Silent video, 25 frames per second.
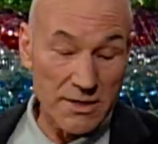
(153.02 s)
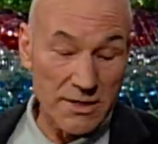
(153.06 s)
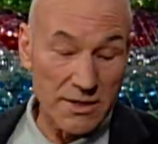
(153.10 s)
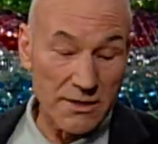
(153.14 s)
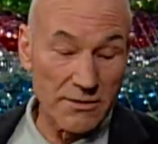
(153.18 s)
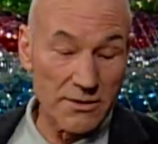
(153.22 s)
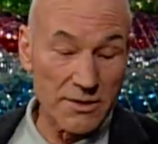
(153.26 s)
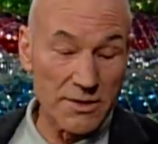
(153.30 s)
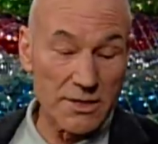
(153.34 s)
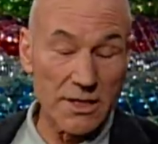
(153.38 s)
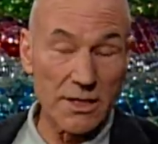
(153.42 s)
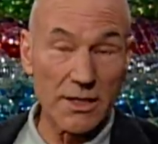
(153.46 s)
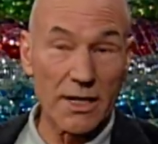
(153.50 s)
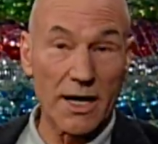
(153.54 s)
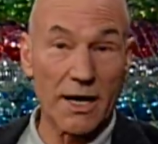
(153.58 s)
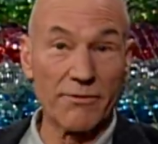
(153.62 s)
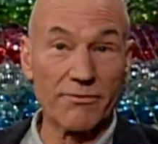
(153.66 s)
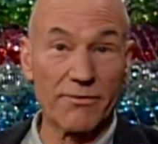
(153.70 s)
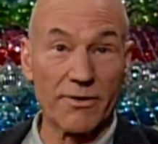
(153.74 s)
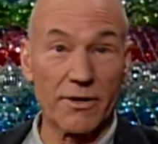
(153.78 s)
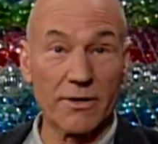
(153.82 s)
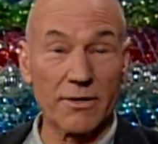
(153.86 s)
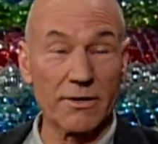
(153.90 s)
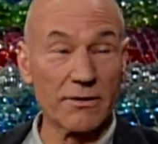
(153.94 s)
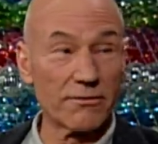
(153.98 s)
seriously, I
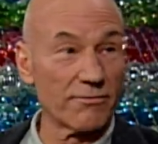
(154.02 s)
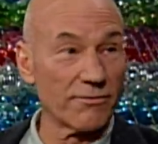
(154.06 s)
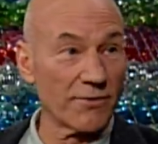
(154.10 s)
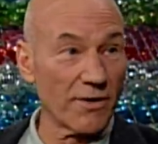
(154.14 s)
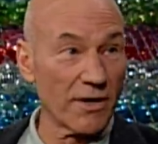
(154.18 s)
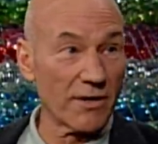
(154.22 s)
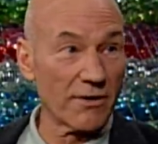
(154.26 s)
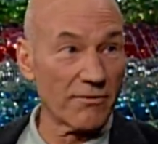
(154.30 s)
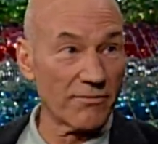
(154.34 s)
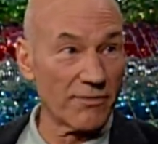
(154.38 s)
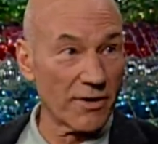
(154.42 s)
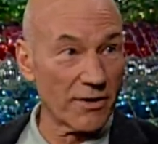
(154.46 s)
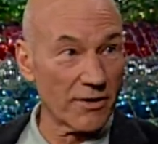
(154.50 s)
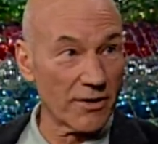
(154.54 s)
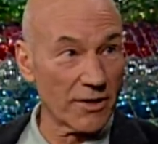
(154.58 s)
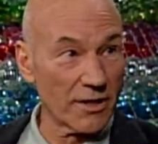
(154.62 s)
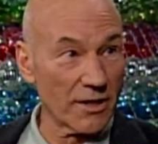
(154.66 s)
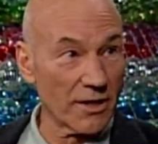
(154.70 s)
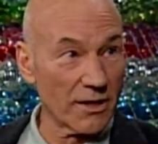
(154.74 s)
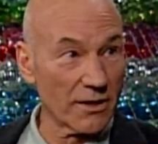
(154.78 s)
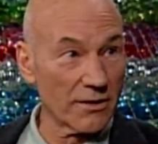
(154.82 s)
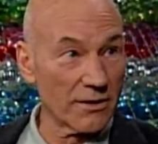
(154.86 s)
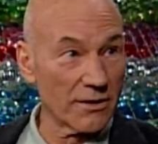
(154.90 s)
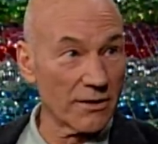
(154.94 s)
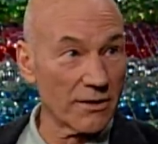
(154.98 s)
found it very, very
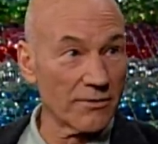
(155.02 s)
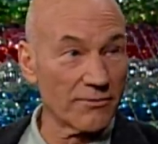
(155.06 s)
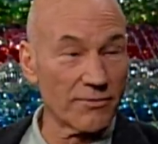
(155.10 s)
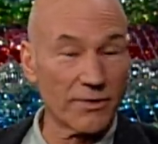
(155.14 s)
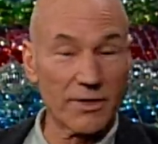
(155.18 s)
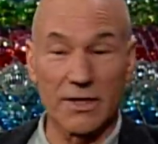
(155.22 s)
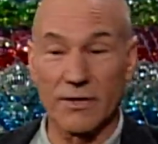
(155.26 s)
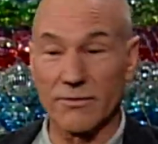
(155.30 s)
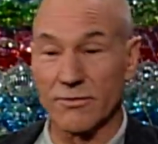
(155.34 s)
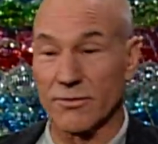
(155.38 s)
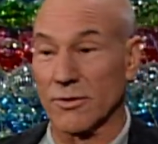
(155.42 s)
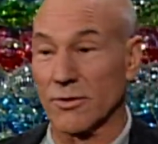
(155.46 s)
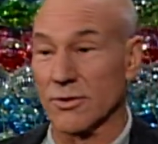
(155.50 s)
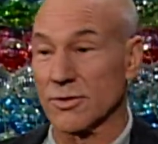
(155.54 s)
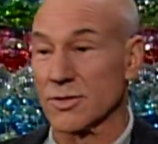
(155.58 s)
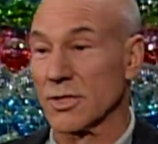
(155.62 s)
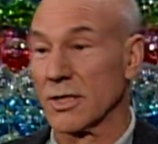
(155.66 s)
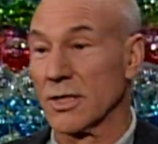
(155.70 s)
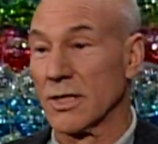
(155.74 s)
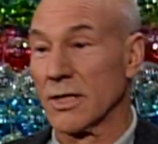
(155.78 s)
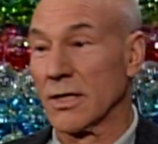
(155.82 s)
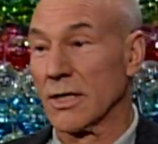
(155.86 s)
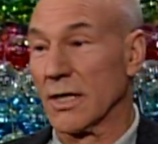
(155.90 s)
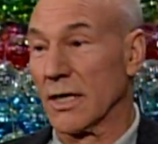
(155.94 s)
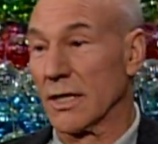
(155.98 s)
unnerving. And of course,
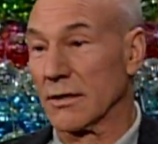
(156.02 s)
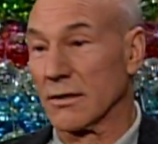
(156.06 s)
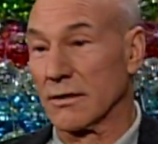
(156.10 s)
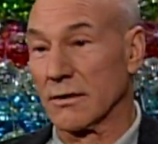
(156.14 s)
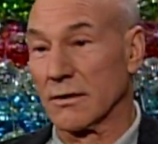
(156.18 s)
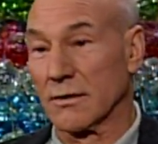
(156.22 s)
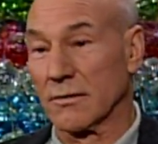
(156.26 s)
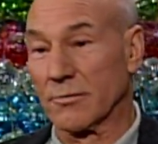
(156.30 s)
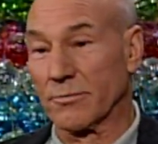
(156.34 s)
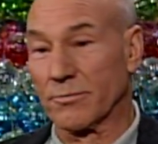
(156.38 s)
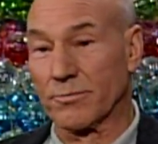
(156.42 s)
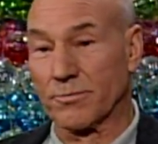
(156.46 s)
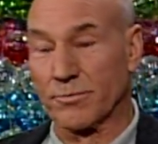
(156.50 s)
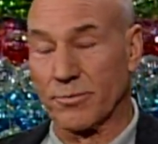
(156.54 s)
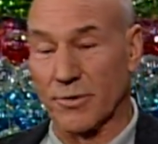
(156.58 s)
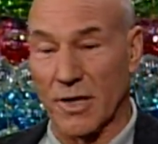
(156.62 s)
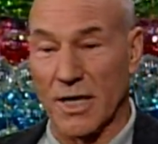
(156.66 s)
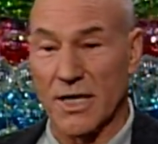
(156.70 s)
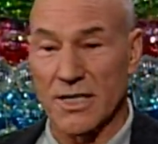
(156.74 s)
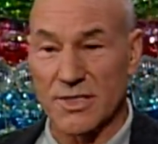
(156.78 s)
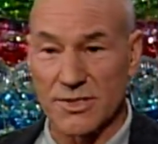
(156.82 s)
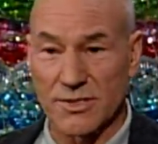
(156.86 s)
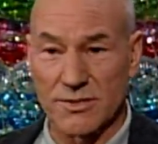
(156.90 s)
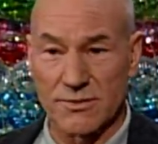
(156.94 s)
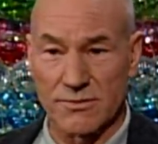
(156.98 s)
at the
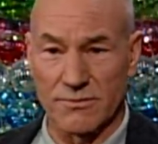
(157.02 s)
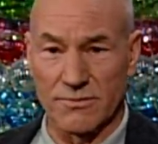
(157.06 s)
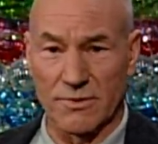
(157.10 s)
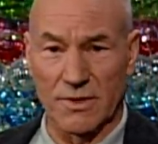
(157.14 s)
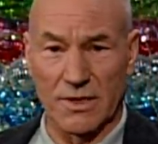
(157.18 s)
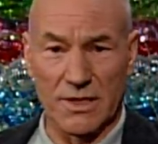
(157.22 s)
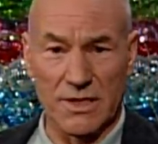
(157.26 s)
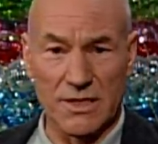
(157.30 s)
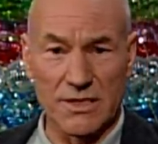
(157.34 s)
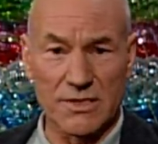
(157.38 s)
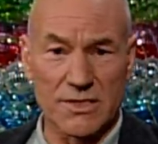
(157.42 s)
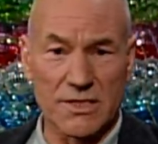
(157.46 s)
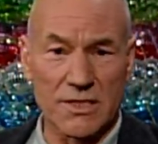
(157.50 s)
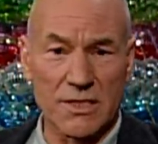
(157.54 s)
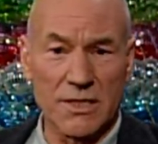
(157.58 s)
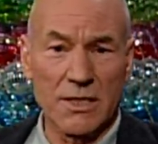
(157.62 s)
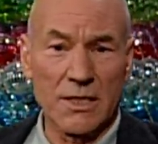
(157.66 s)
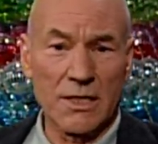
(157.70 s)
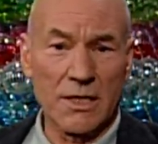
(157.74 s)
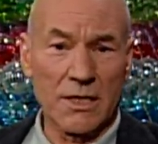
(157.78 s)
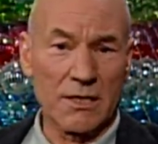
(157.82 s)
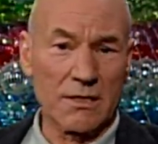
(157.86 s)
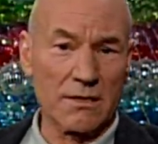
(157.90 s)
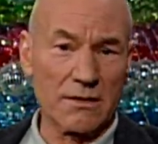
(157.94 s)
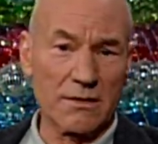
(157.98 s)
press release,
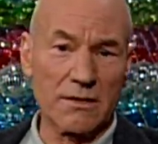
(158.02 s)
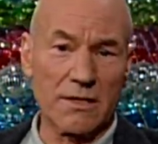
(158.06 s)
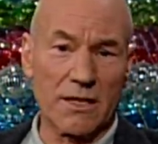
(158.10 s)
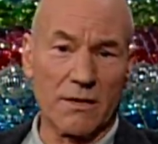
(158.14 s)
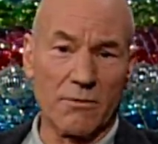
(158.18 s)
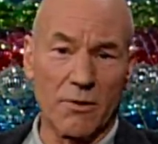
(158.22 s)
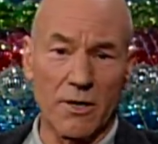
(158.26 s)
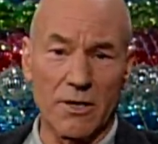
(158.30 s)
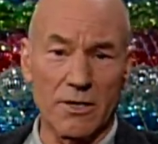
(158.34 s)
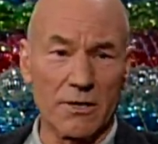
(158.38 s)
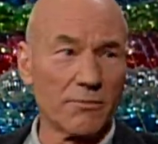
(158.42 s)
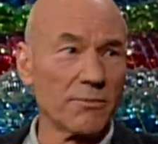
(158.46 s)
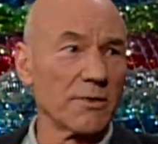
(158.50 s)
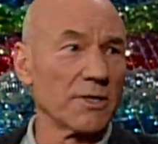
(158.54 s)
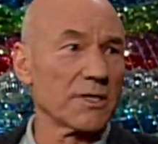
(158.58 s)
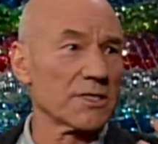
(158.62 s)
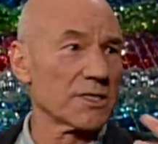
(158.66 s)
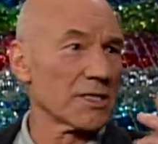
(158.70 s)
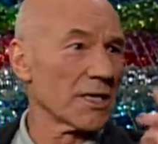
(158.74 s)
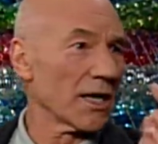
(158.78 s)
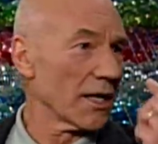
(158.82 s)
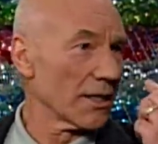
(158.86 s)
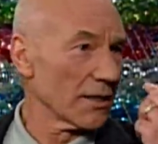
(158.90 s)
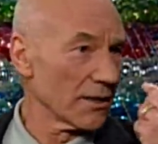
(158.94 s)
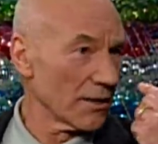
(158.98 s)
they wanted me to
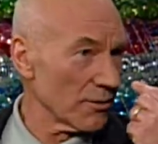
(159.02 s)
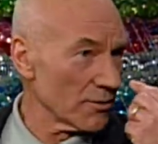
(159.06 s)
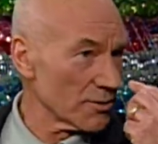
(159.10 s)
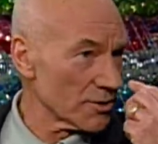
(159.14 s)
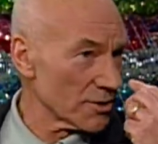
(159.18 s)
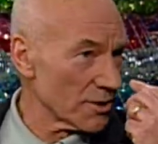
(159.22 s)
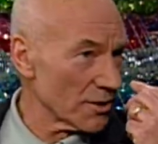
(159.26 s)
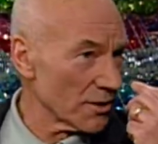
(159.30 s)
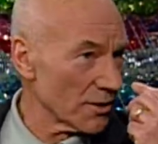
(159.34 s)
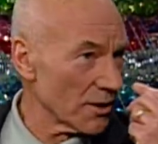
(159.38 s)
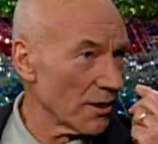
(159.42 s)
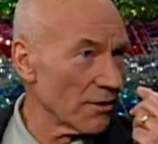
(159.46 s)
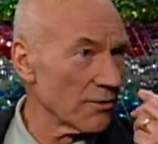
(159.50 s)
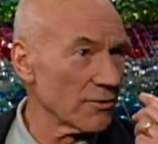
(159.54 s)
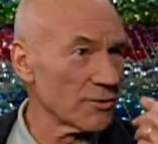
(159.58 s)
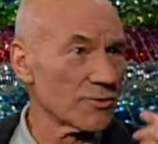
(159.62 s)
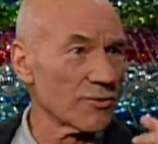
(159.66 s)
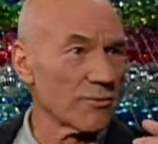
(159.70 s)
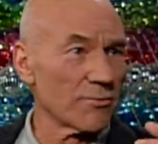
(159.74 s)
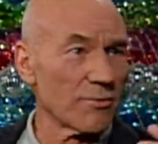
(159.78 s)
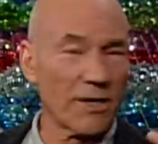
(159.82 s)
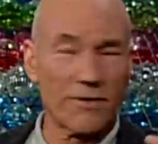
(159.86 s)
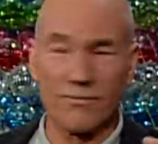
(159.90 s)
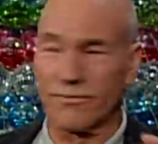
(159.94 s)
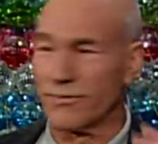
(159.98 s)
stand nose to nose
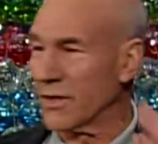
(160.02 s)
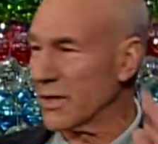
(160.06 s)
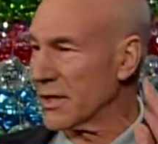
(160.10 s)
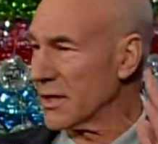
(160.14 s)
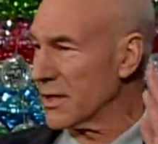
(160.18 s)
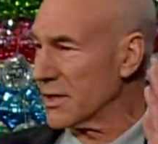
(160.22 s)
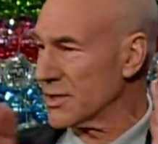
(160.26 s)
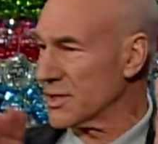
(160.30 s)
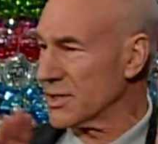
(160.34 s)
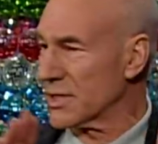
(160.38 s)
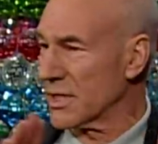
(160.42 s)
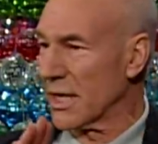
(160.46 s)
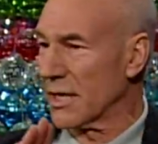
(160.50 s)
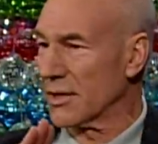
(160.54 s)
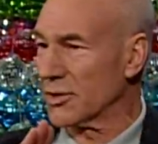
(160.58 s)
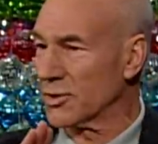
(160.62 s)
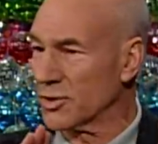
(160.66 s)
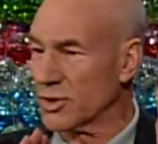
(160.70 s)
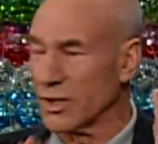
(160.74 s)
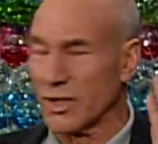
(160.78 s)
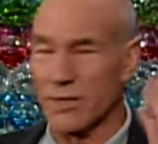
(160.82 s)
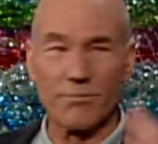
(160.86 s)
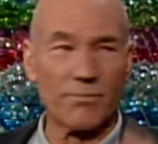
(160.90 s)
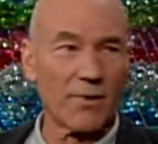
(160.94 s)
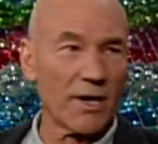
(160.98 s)
with my figure, to stand
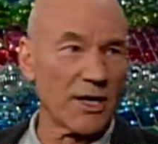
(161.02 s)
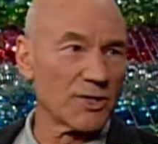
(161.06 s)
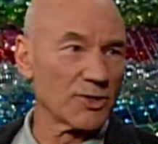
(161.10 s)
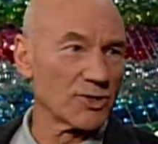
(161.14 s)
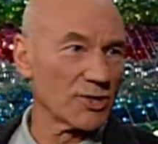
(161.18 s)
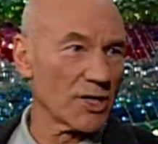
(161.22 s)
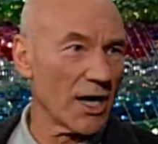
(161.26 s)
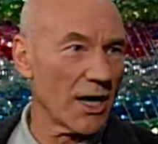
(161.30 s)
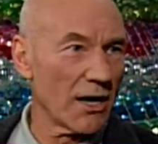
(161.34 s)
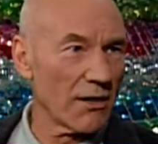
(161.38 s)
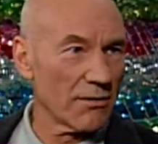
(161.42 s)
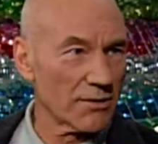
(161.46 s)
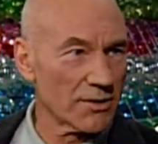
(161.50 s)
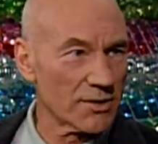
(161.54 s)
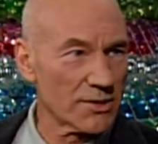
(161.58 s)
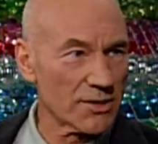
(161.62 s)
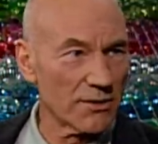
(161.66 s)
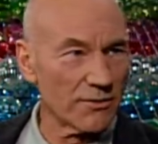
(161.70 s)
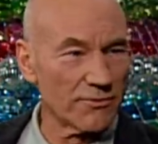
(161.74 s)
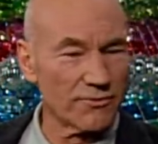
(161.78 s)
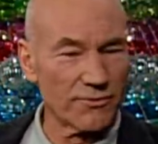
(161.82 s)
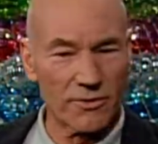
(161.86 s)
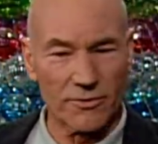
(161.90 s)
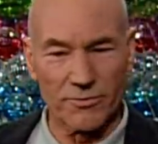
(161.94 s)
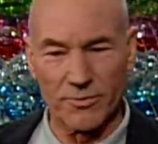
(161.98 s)
cheek by jowl, and
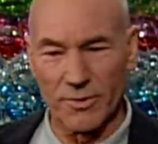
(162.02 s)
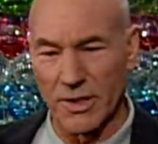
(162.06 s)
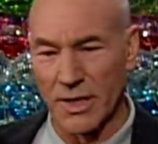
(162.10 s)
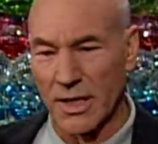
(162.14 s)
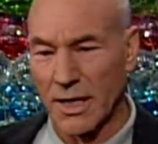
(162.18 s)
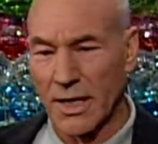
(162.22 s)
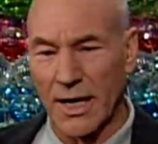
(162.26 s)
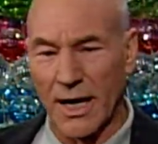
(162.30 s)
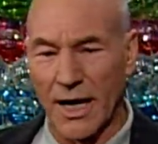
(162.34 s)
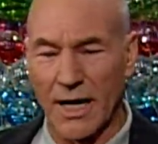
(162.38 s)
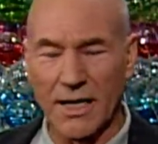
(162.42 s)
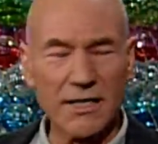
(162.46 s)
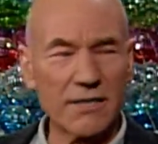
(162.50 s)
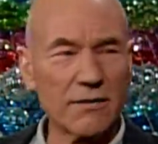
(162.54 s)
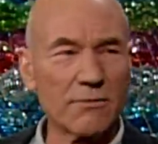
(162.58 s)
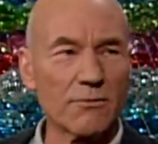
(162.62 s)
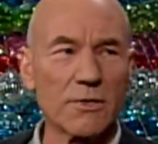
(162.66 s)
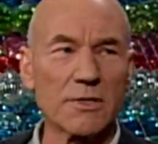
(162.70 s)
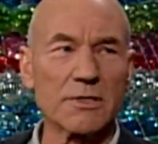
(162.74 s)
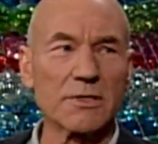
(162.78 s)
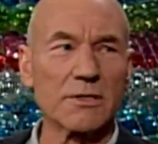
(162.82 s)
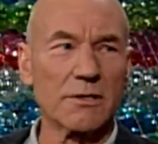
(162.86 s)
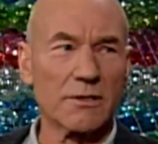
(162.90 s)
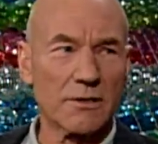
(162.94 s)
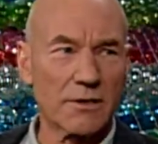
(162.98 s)
so forth. But I didn't want
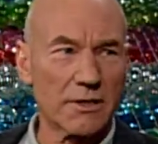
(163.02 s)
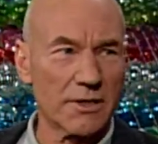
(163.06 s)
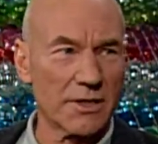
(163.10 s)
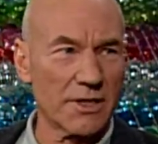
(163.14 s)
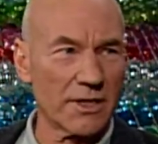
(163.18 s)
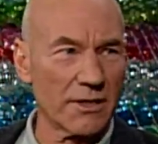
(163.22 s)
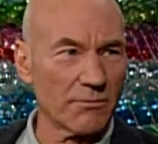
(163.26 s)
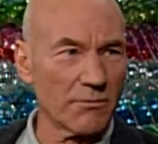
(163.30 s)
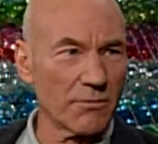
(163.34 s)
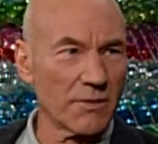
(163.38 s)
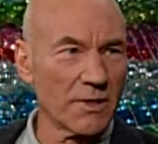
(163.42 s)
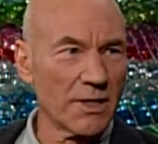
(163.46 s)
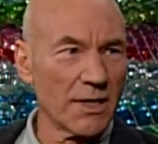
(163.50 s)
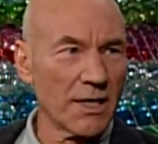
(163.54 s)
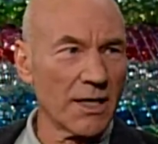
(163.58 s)
to look at him.